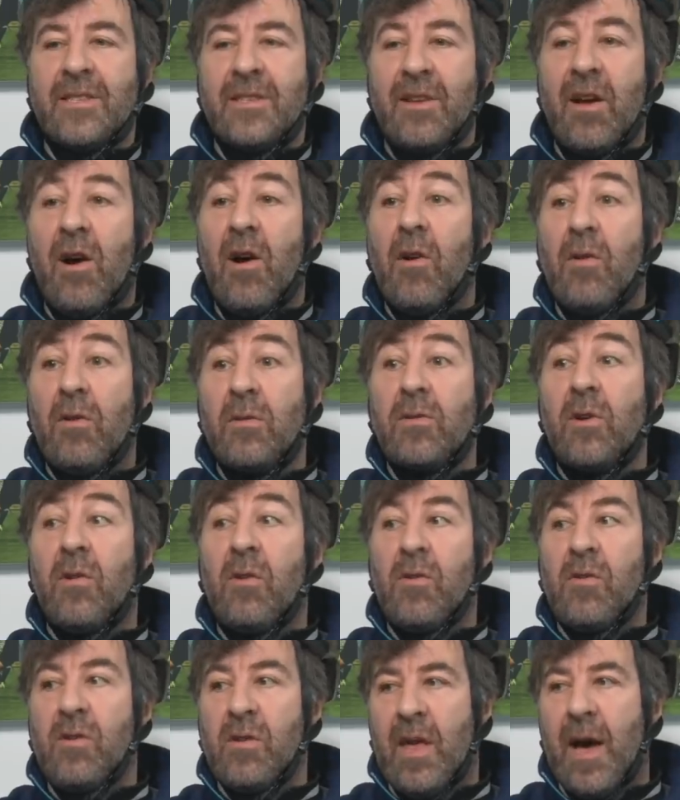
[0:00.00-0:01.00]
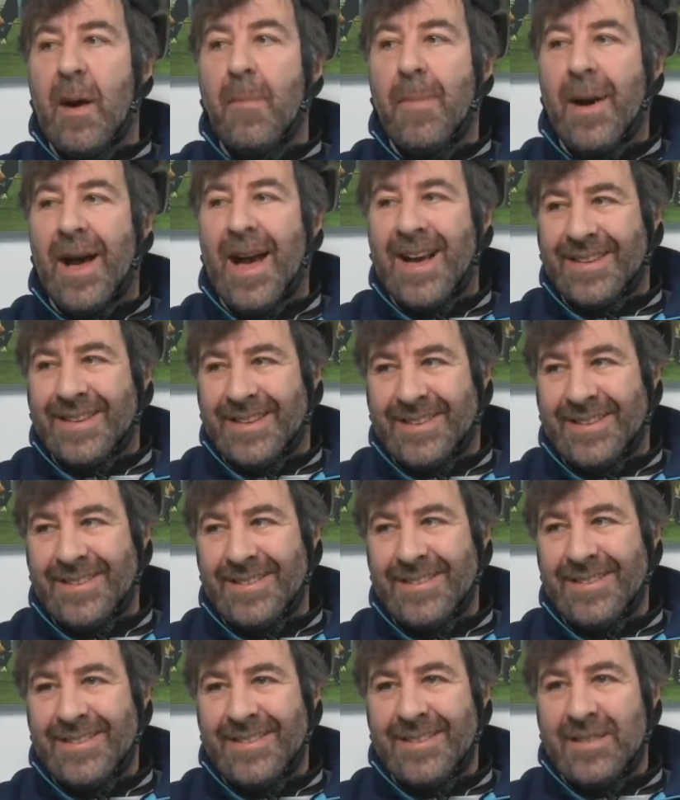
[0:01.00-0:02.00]
let's hold all that back.
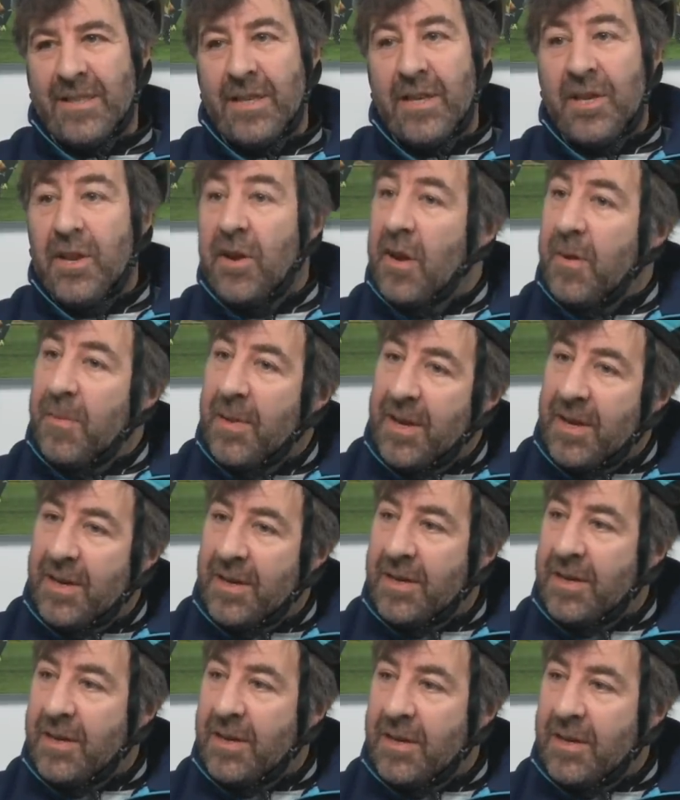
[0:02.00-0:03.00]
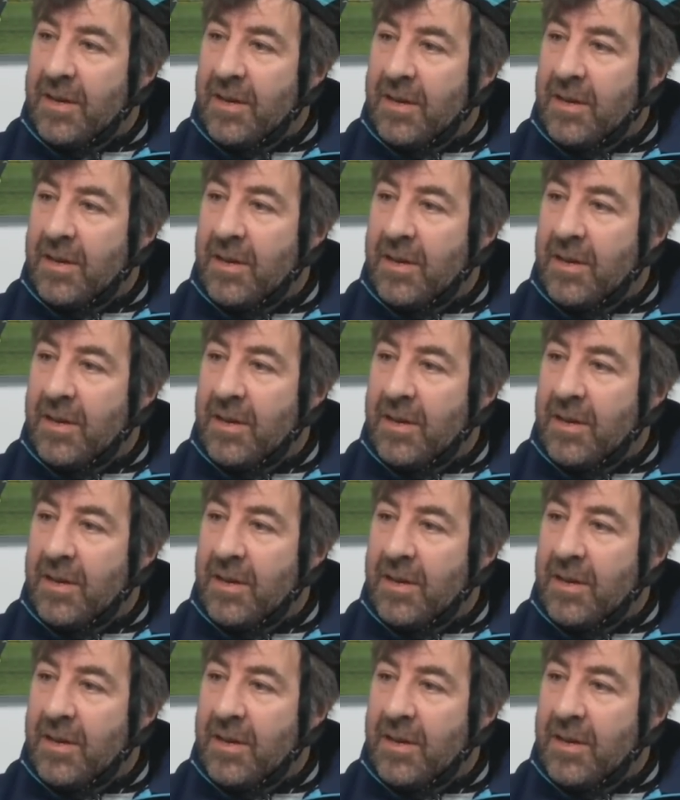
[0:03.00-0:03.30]
Yeah. You know what I mean? I know